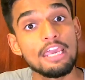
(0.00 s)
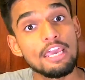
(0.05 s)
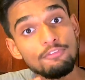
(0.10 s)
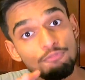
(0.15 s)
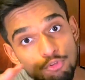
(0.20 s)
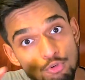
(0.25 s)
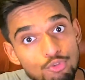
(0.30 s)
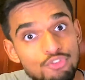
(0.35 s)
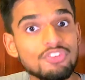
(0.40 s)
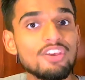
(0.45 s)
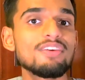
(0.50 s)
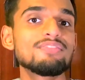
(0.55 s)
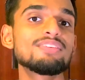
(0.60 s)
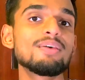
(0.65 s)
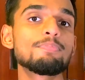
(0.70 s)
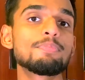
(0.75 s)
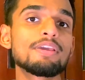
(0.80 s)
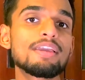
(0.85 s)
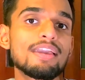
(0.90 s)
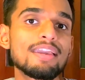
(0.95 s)
if you say
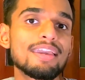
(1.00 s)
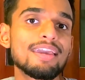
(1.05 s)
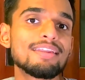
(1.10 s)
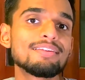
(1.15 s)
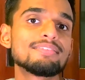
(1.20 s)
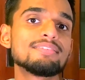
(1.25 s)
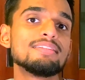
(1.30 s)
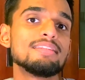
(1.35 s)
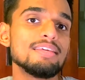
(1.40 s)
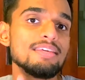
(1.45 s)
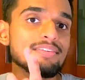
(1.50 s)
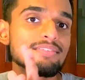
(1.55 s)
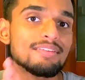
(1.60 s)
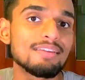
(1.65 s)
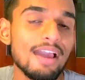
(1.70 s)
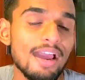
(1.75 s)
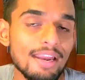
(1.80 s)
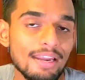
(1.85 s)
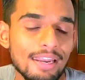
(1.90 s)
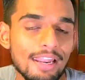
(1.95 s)
something against these
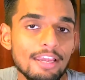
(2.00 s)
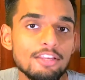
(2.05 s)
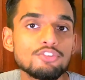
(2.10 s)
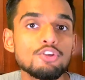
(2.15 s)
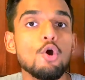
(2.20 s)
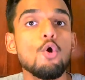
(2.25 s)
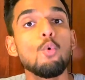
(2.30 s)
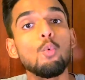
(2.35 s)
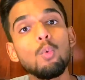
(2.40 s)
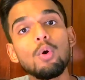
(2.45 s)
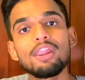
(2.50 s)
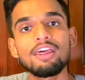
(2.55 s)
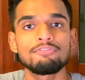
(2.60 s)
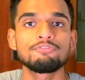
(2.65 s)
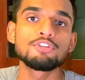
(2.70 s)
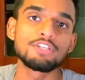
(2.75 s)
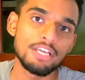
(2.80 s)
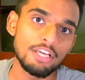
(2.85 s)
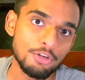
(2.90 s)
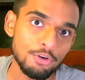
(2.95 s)
guidelines, we'll have
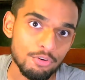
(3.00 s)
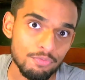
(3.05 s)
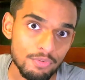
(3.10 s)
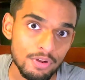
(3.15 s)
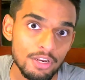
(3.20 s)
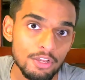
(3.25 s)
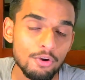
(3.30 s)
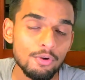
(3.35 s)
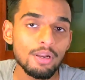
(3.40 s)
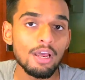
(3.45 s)
to take your video